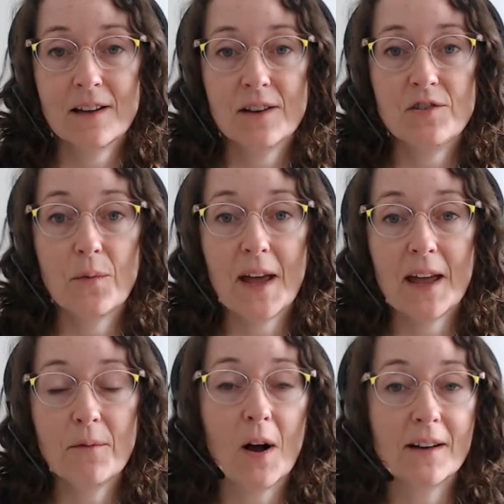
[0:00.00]

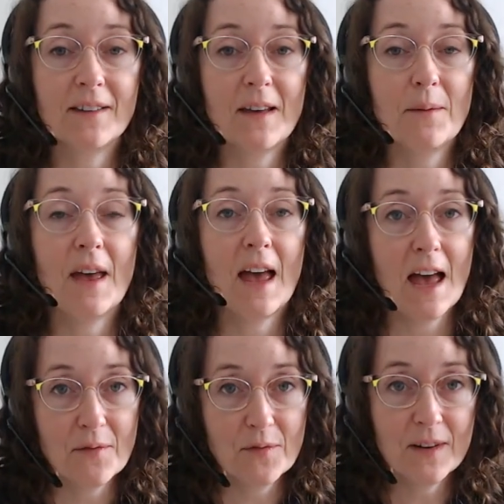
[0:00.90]
Joanne walks him
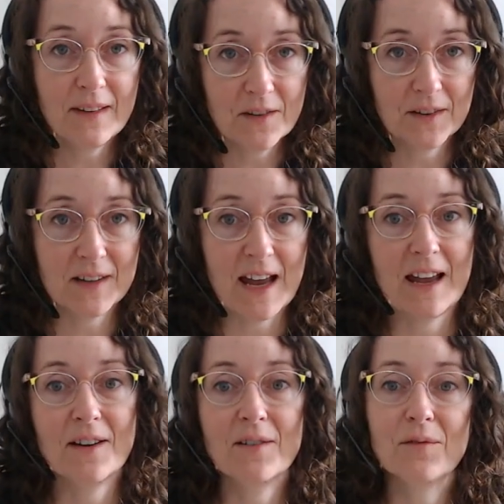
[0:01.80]
every single
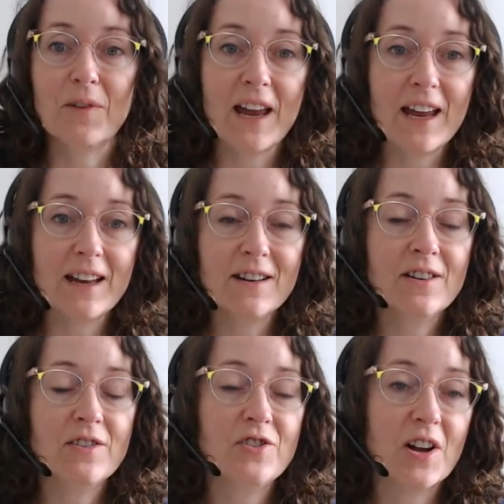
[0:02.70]
day, rain,
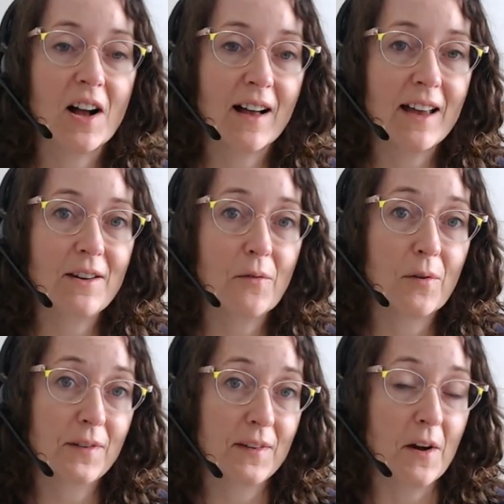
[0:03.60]
shine,
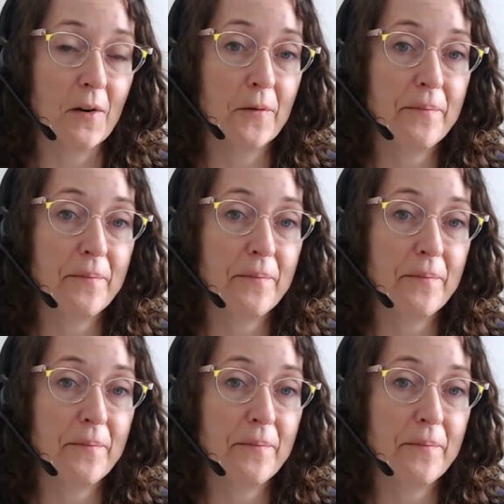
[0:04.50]
or snow.